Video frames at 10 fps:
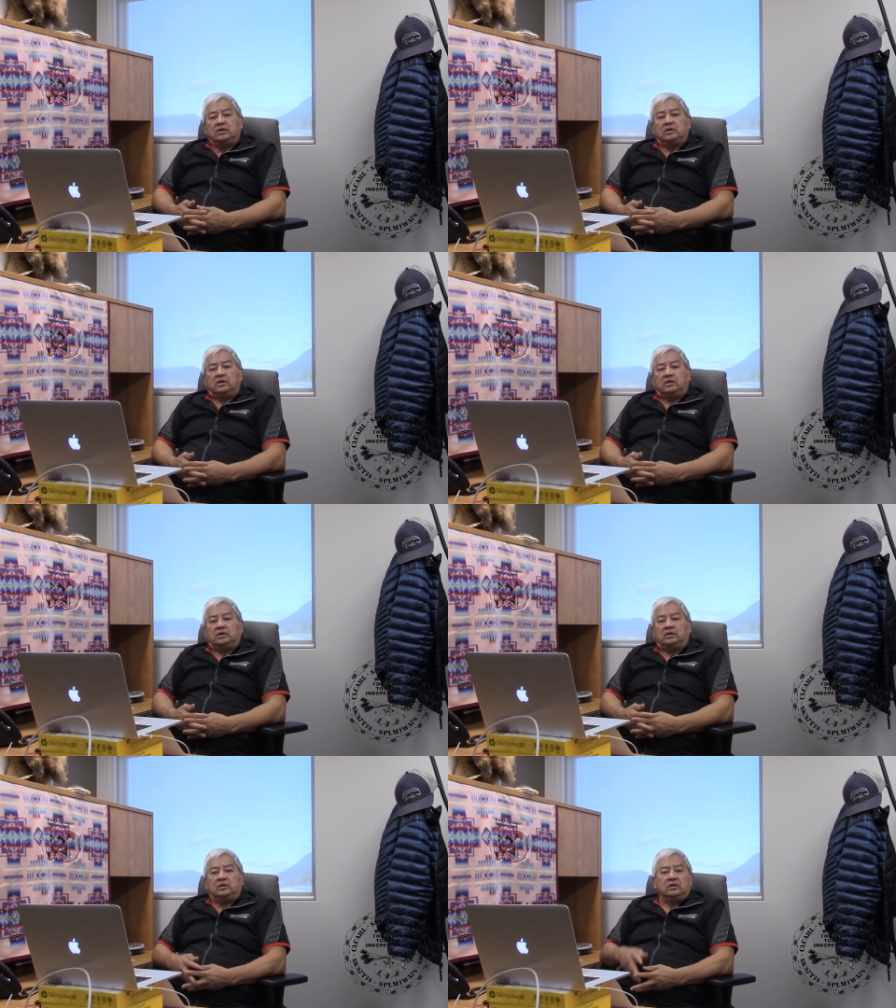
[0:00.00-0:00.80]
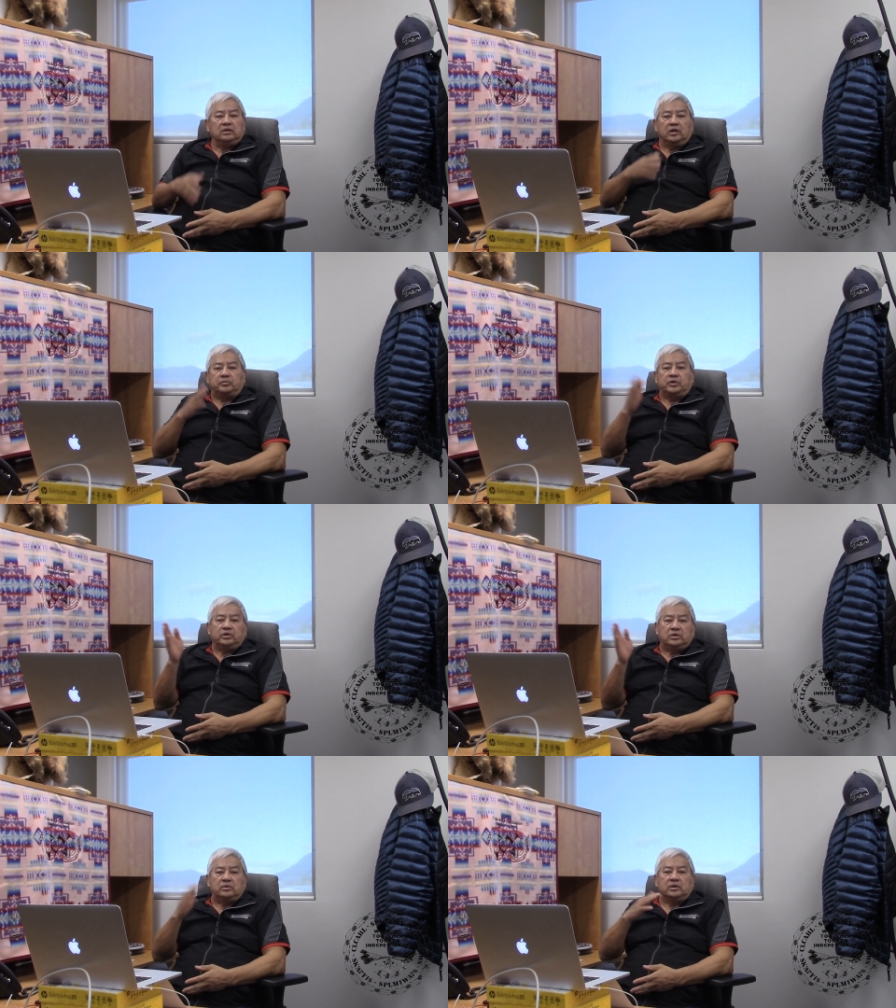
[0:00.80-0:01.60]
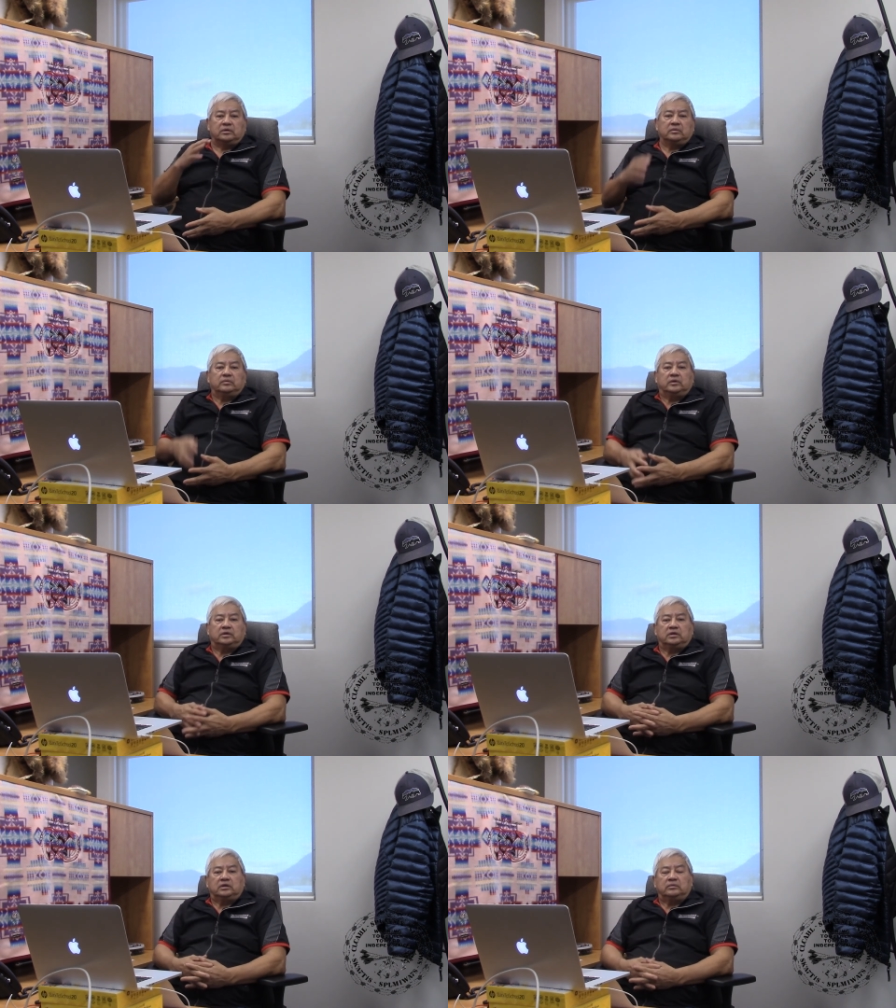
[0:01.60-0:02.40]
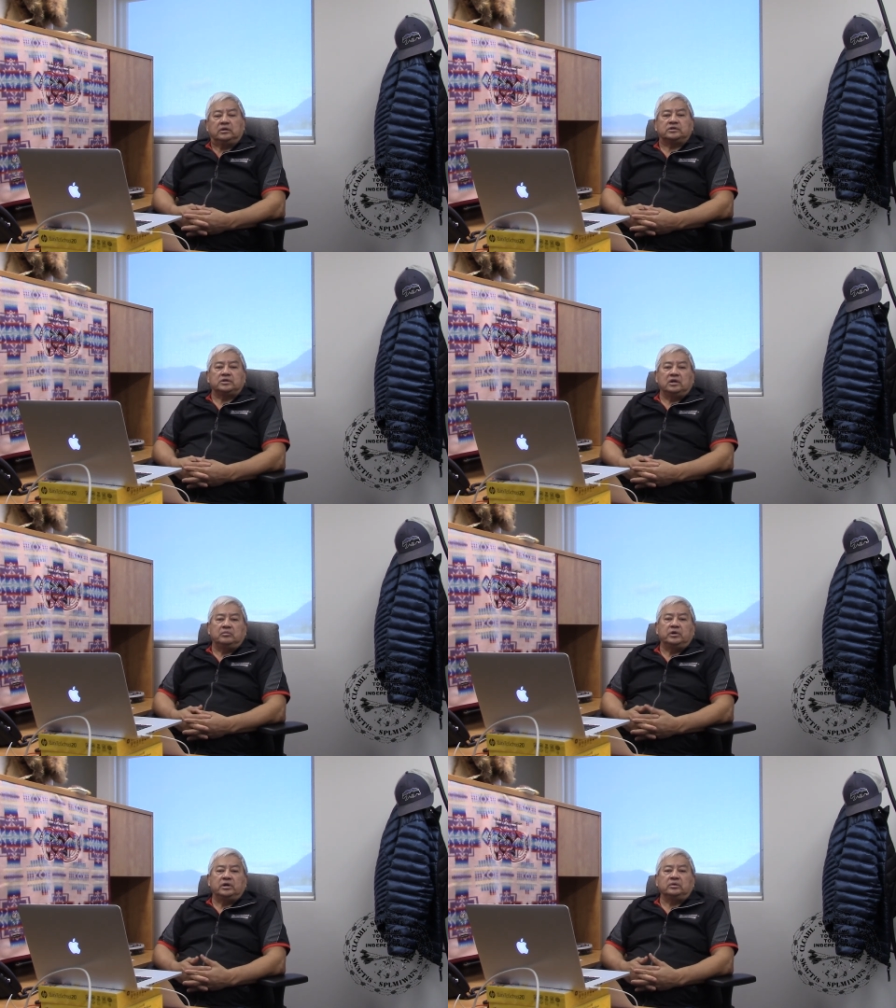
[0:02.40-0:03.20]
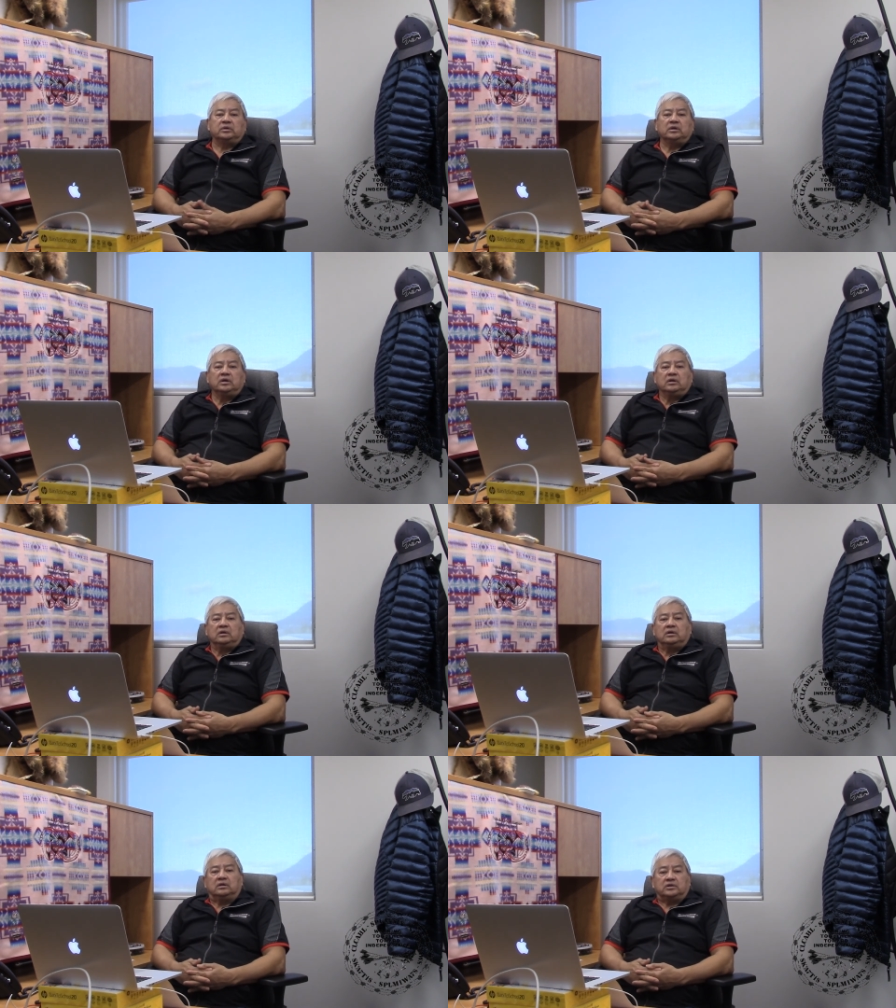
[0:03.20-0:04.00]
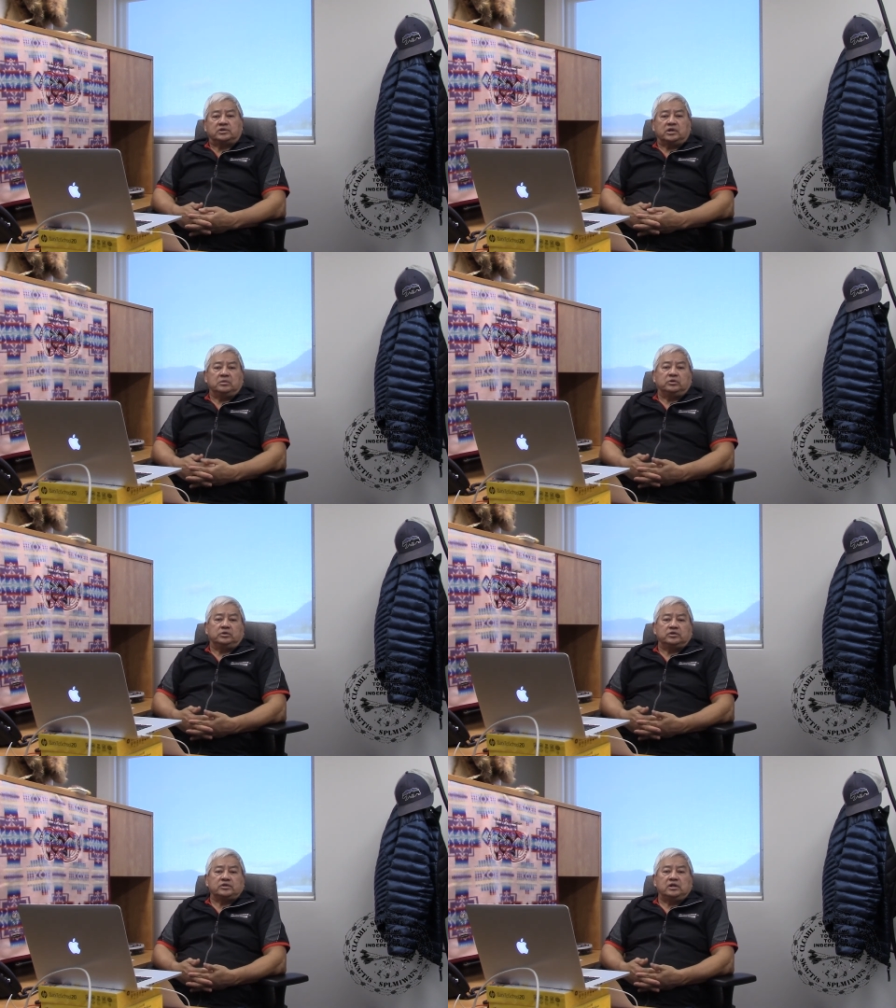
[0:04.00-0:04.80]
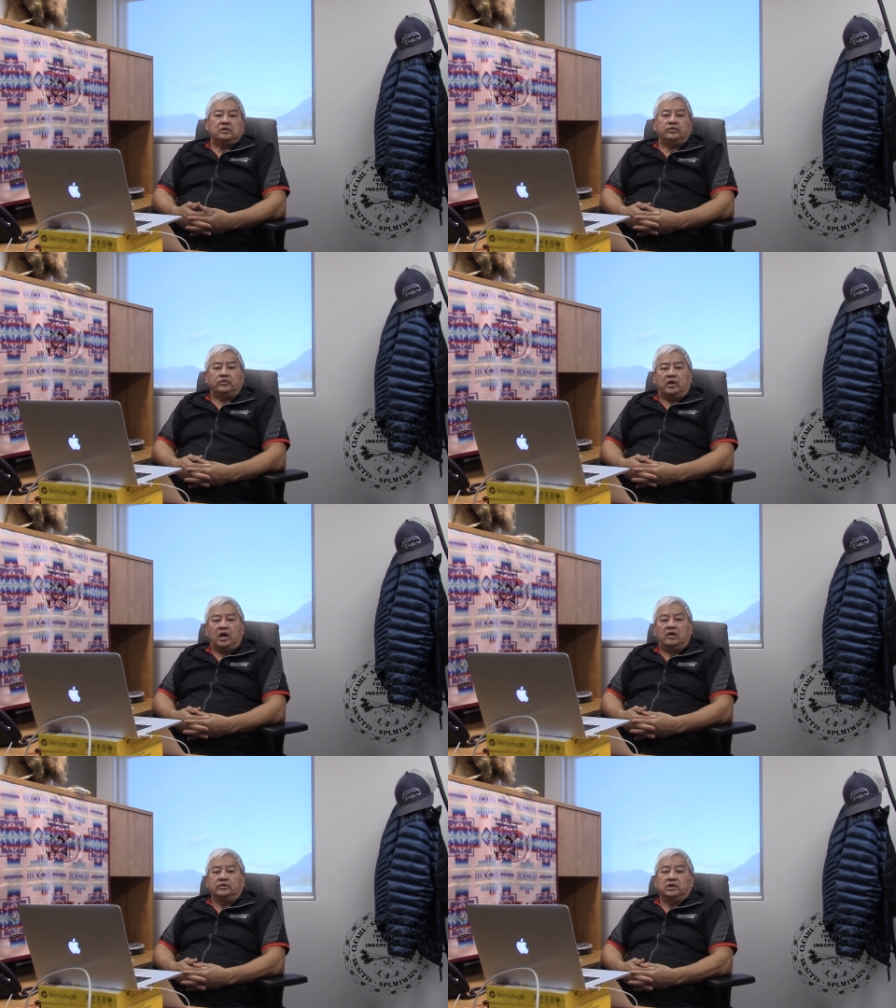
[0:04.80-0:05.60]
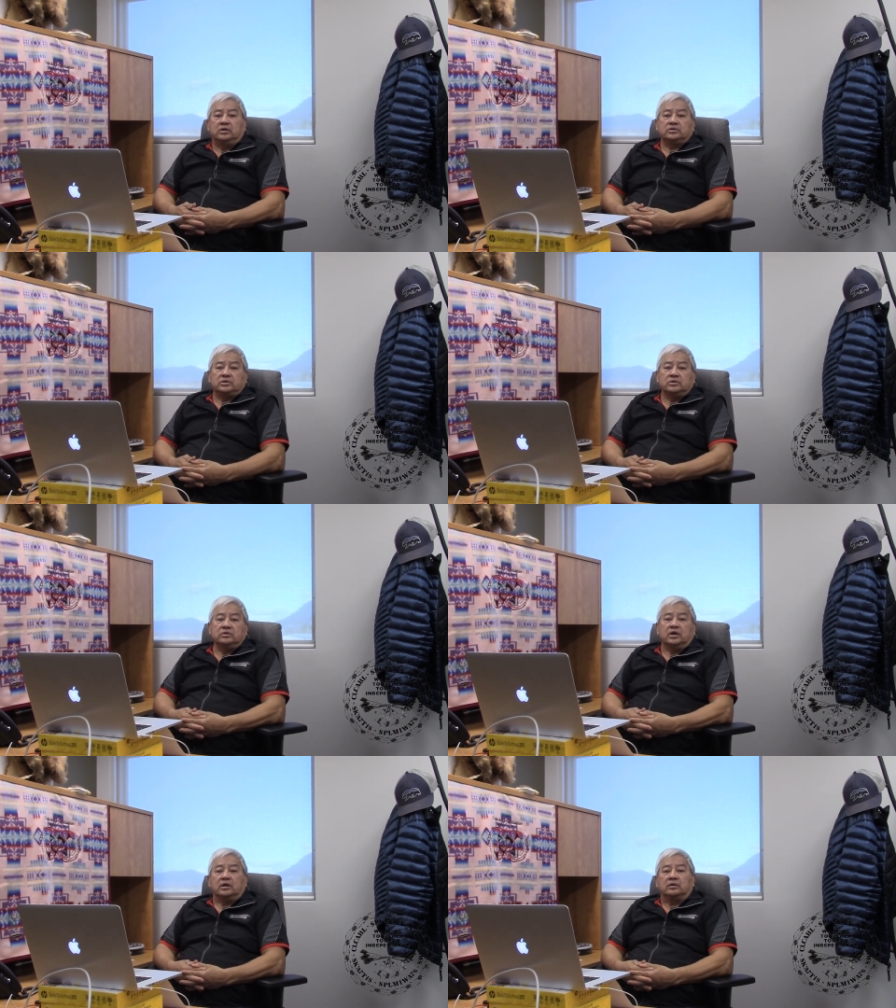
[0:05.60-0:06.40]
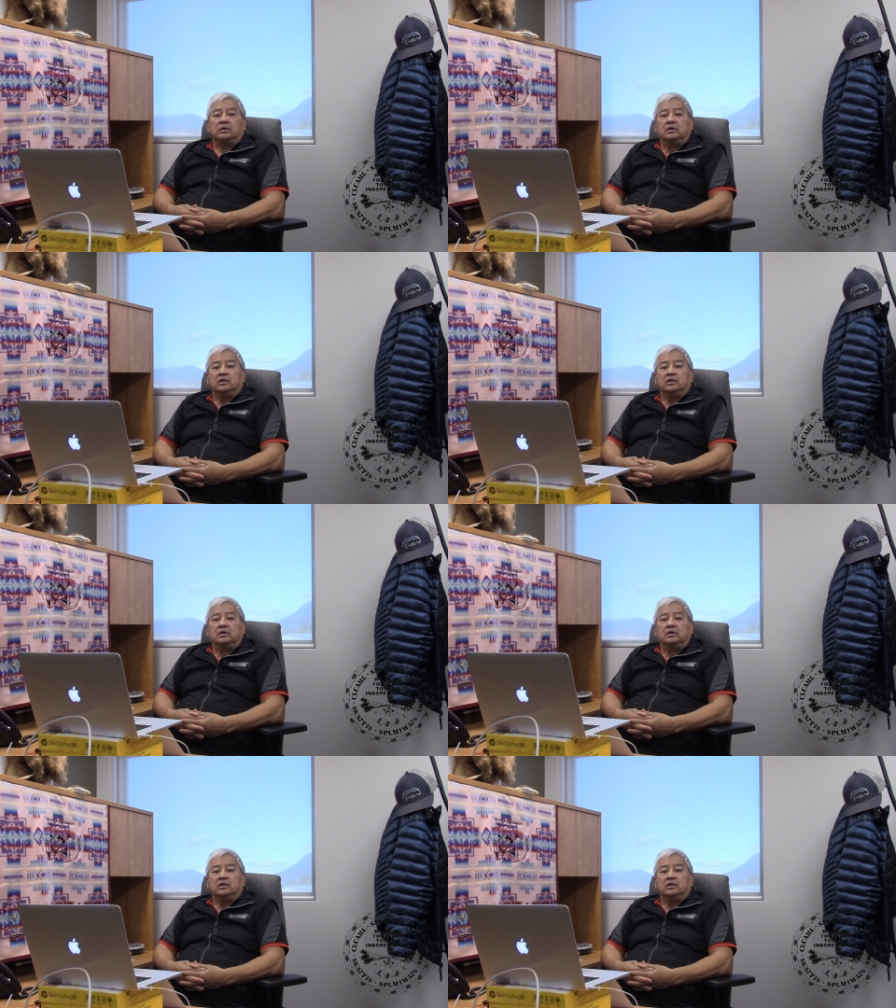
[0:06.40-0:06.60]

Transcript: And uh, he'll let me know what, what, uh, what it's all about and the same with yourself, if you have doubts, do that.